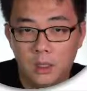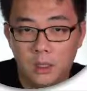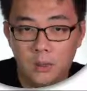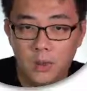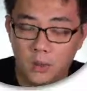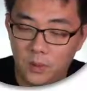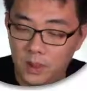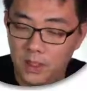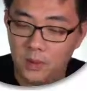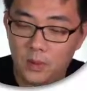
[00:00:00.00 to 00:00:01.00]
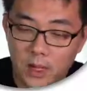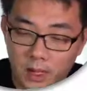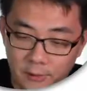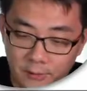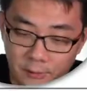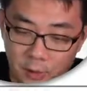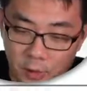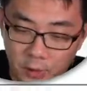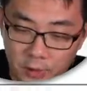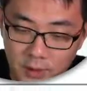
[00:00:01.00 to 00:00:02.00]
We only have got
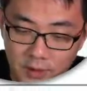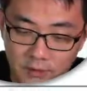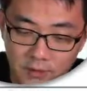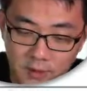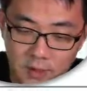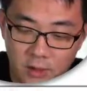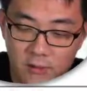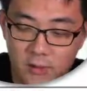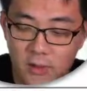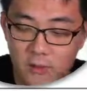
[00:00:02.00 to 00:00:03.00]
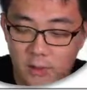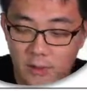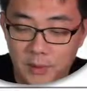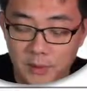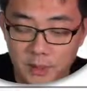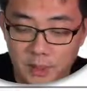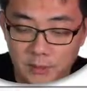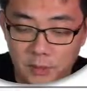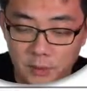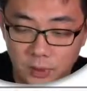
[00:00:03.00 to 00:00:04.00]
the first derivative when we use this
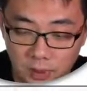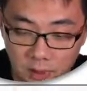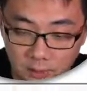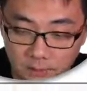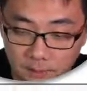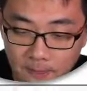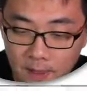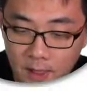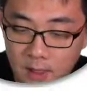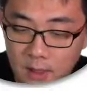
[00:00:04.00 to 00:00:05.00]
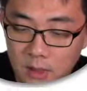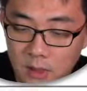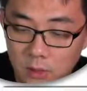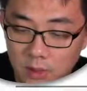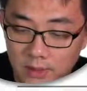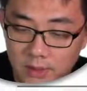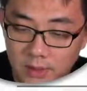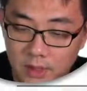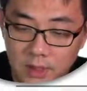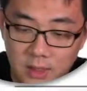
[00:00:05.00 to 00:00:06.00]
substitution here. So what I'll
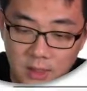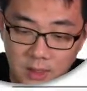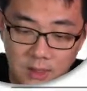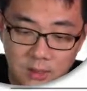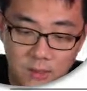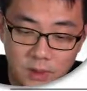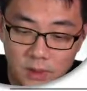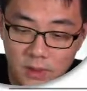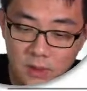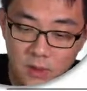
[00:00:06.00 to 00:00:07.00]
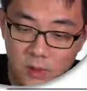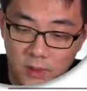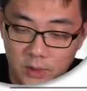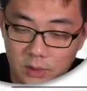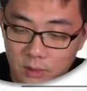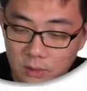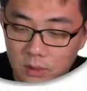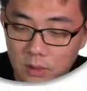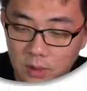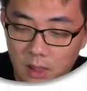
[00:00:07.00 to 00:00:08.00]
suggest is we just going to
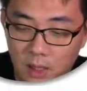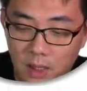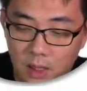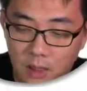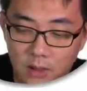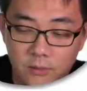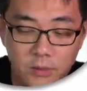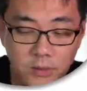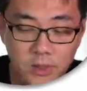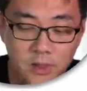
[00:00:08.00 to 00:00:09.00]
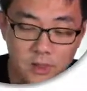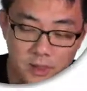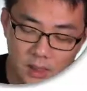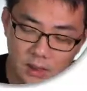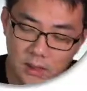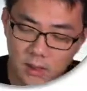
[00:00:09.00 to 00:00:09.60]
differentiate this again.